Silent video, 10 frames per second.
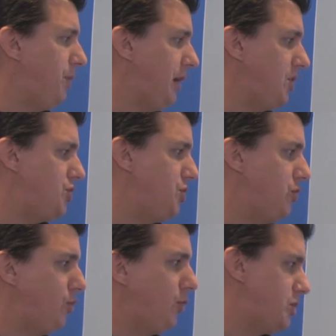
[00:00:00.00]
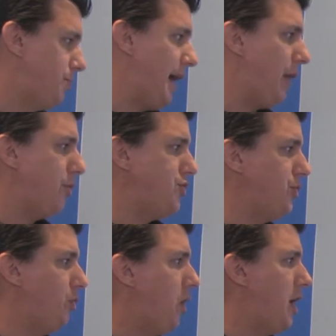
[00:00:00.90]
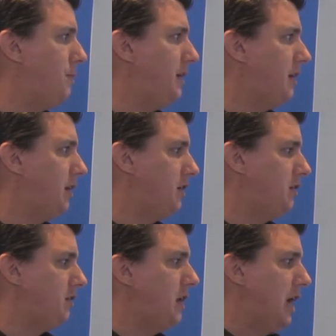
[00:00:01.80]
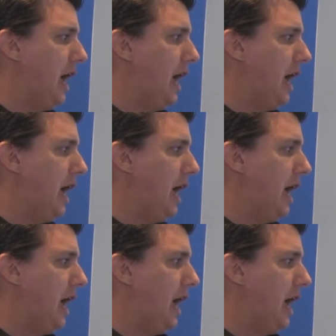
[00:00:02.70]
pick and choose which powers you want, because